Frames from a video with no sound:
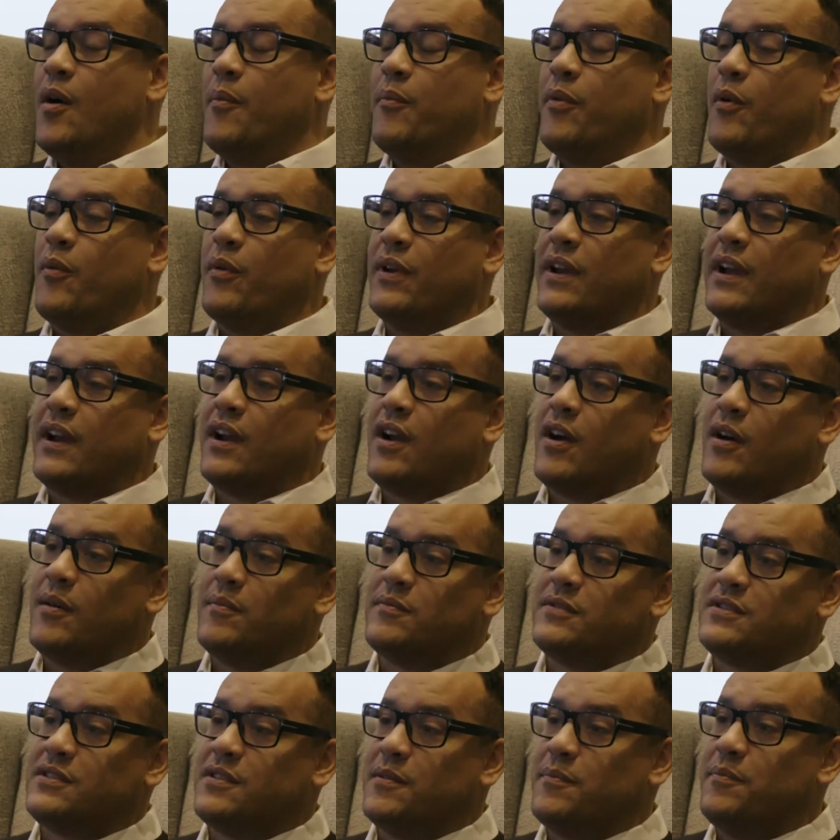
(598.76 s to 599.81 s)
But when it
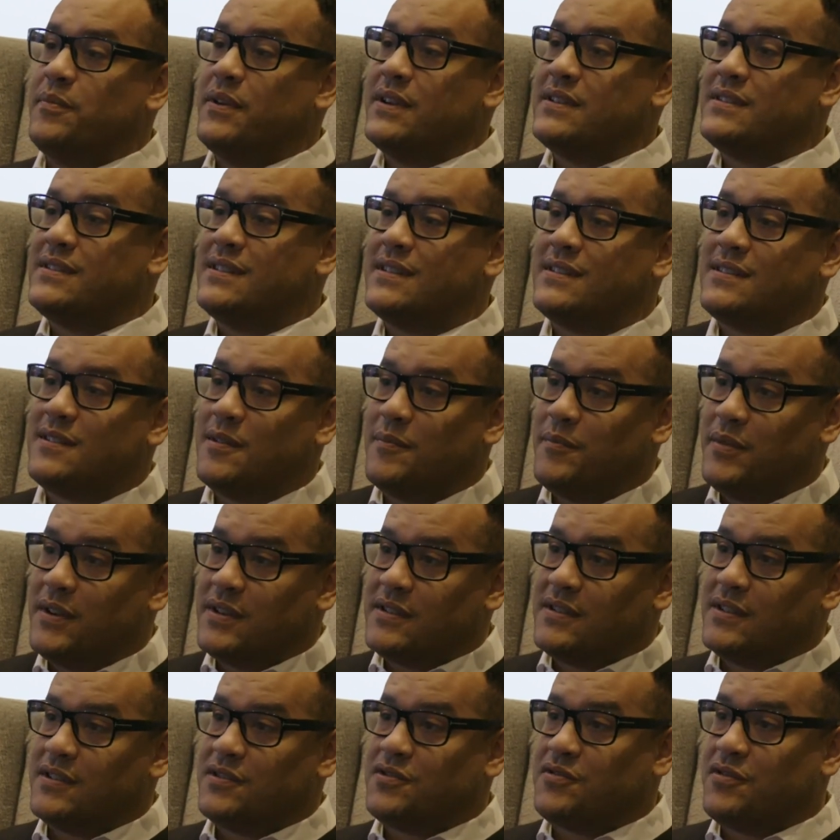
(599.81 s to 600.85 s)
comes to
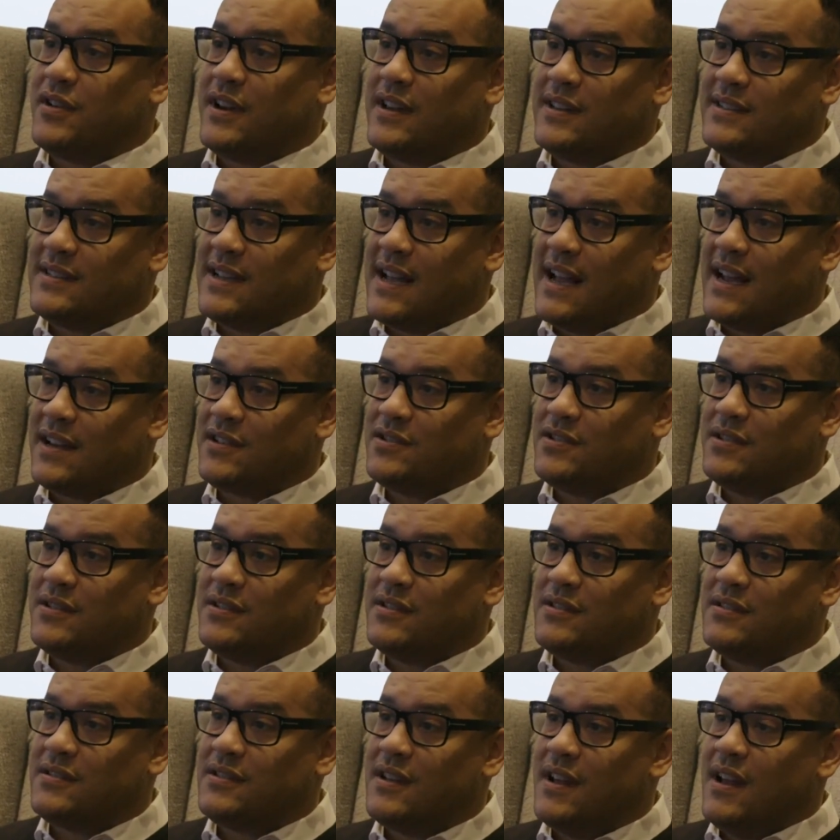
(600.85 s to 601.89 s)
business
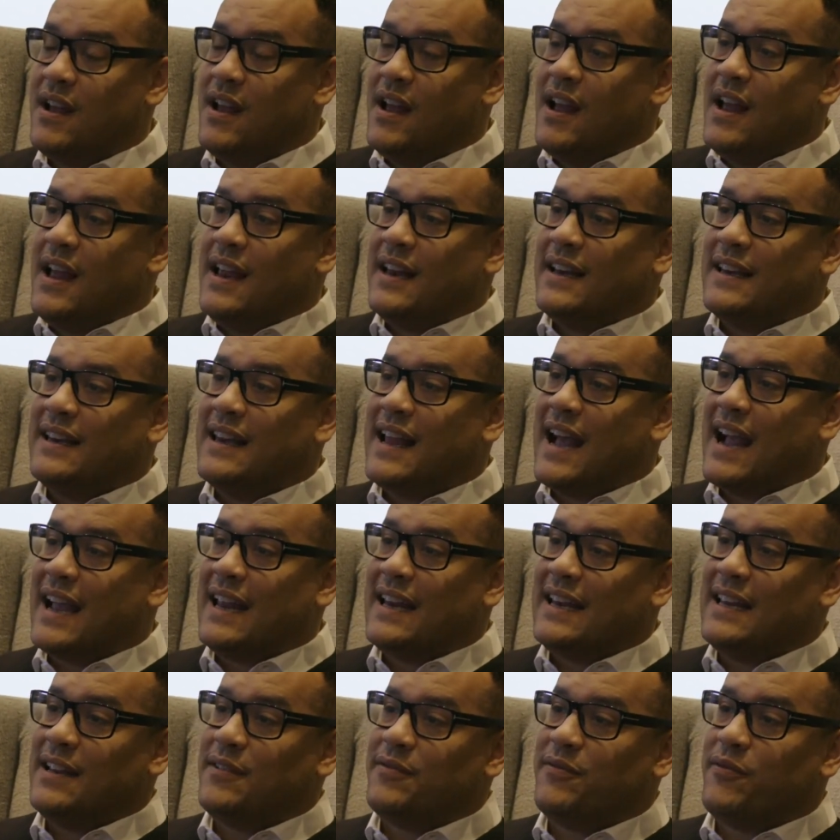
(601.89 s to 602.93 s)
transactions,
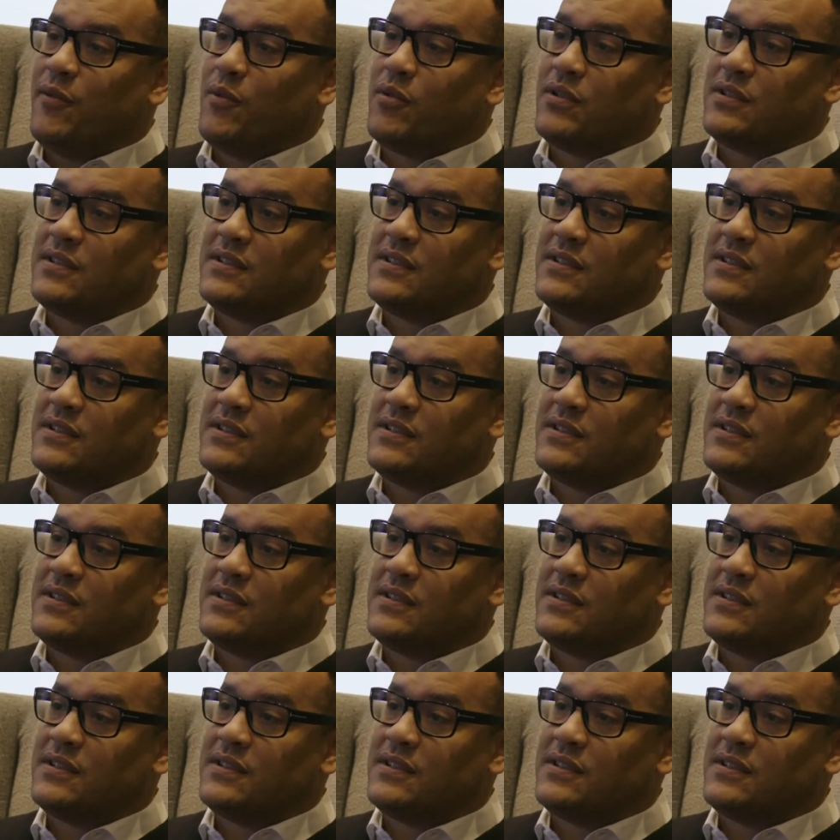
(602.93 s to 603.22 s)
94